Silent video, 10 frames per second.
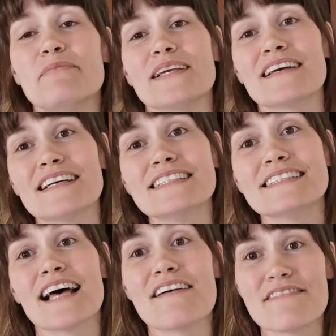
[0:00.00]

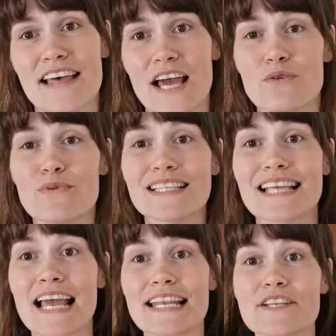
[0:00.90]
because of that, we
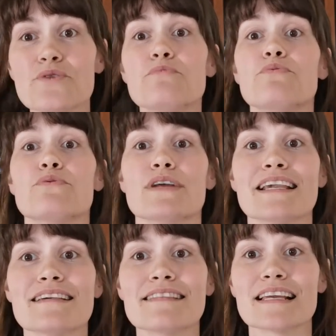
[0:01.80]
tend to
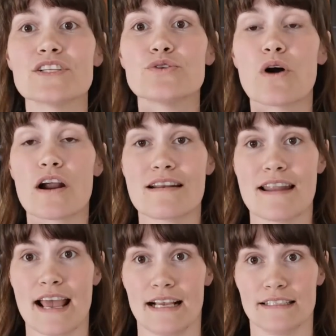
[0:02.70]
breathe into our
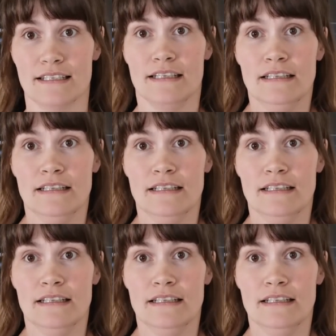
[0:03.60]
necks.